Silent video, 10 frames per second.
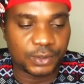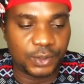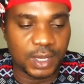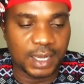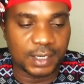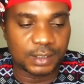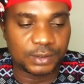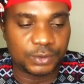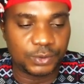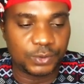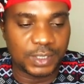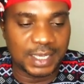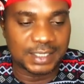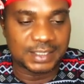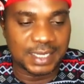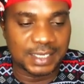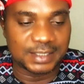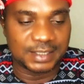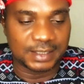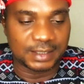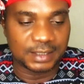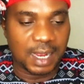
QR, USSD.